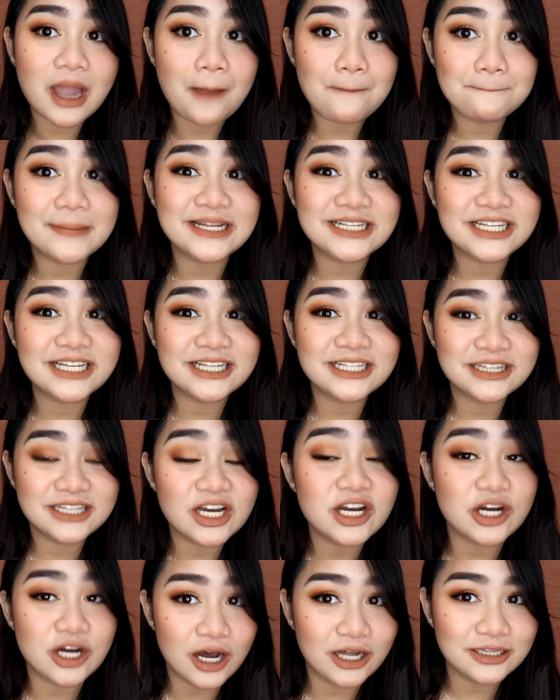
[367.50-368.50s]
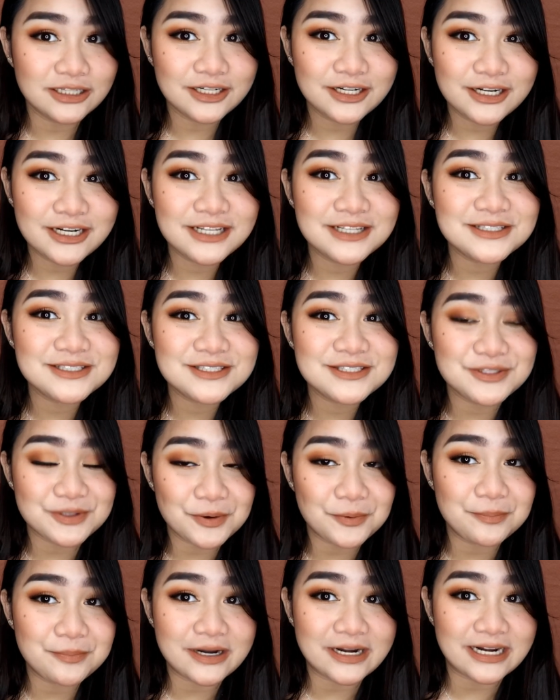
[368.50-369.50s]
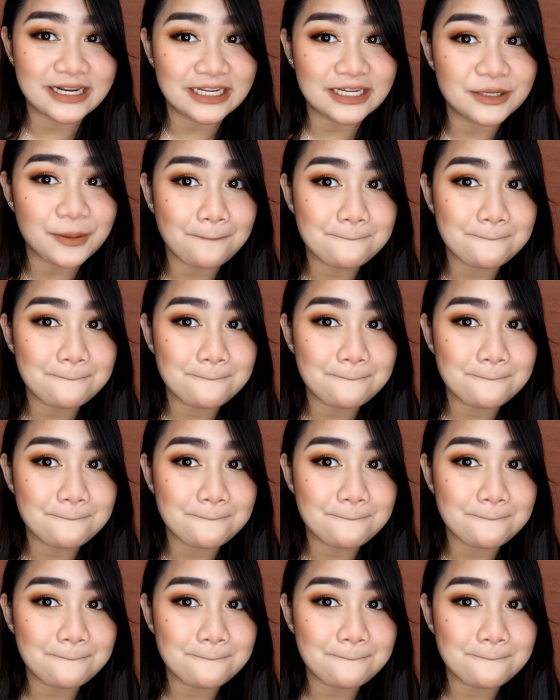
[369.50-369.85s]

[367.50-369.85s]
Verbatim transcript: but the color is so pretty